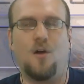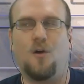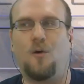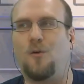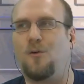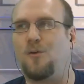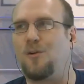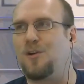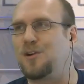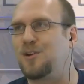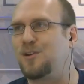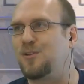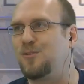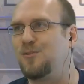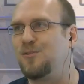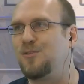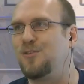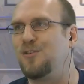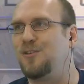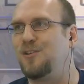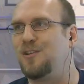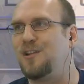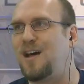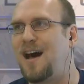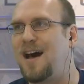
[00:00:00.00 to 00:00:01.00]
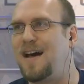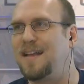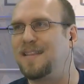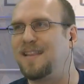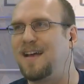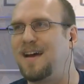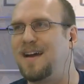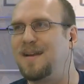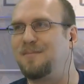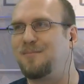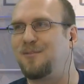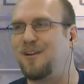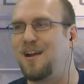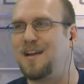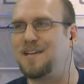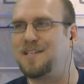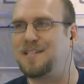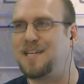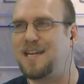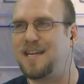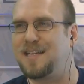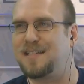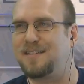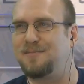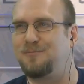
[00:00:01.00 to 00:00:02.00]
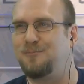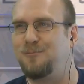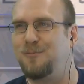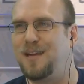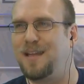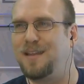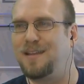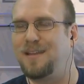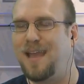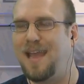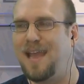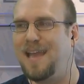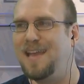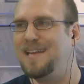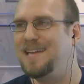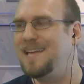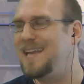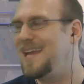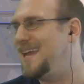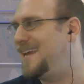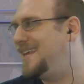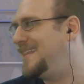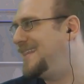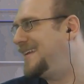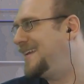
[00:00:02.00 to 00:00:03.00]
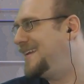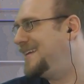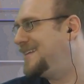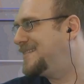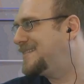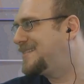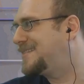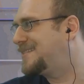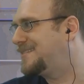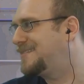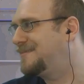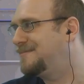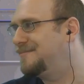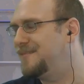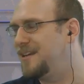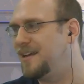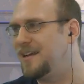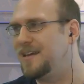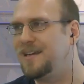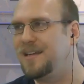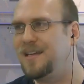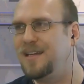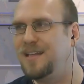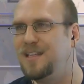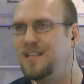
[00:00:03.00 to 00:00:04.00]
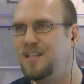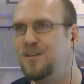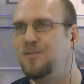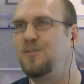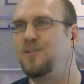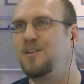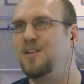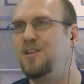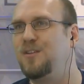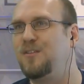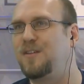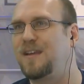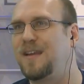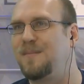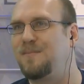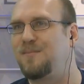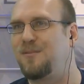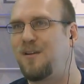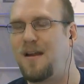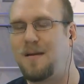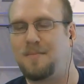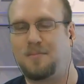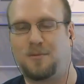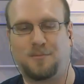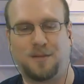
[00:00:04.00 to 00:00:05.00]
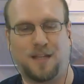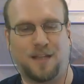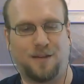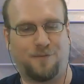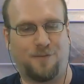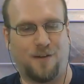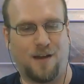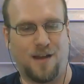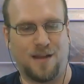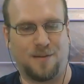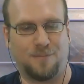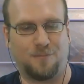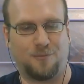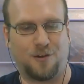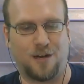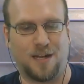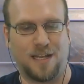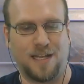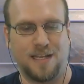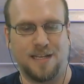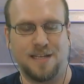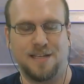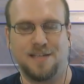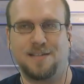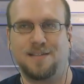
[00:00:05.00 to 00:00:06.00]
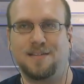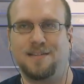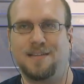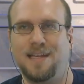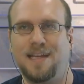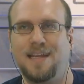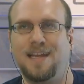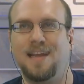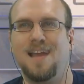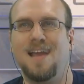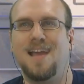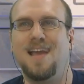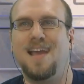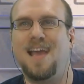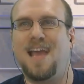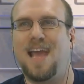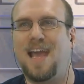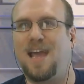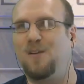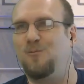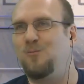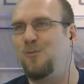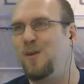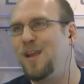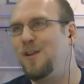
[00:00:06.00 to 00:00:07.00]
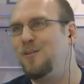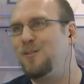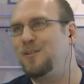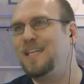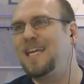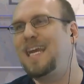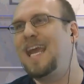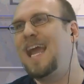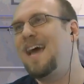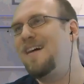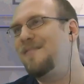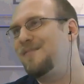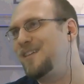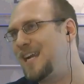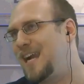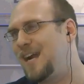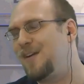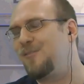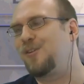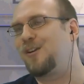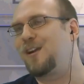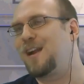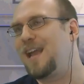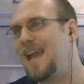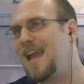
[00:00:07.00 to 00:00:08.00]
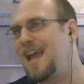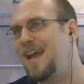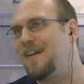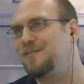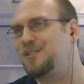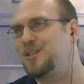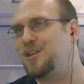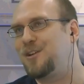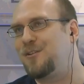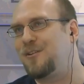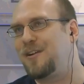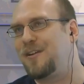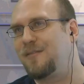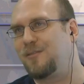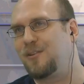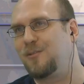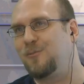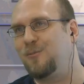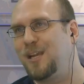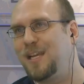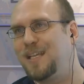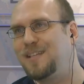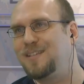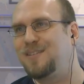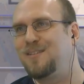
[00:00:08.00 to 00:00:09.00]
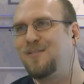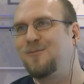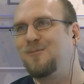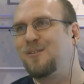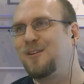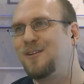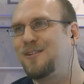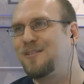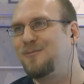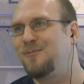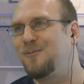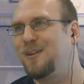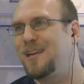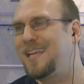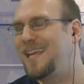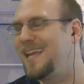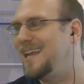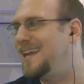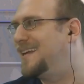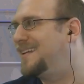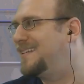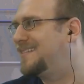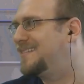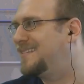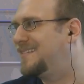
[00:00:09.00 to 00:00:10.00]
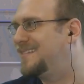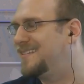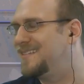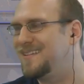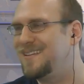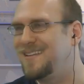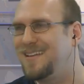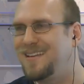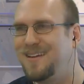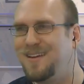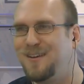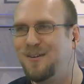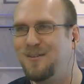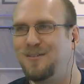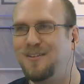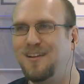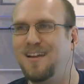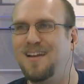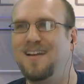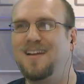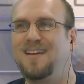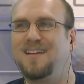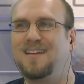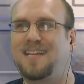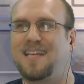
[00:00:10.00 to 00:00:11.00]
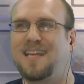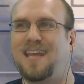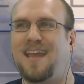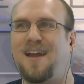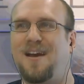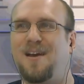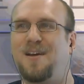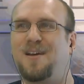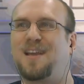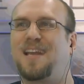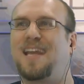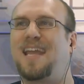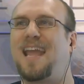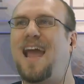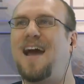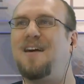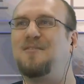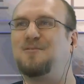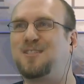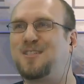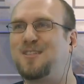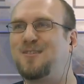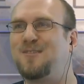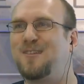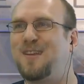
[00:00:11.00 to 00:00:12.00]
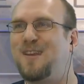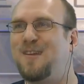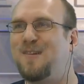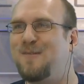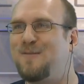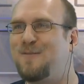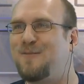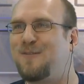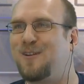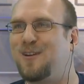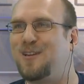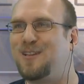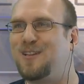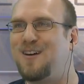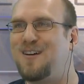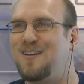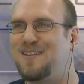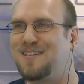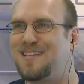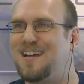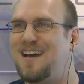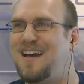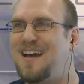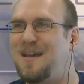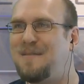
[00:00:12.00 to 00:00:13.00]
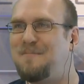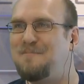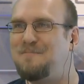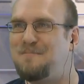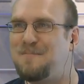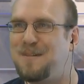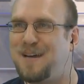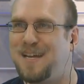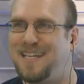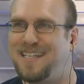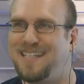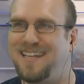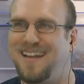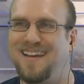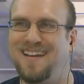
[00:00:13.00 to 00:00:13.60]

or Google Hotline Project and atheist, you can probably find pretty easily. And we only have an hour and a half show every week, so we can't, counsel you for a long time, but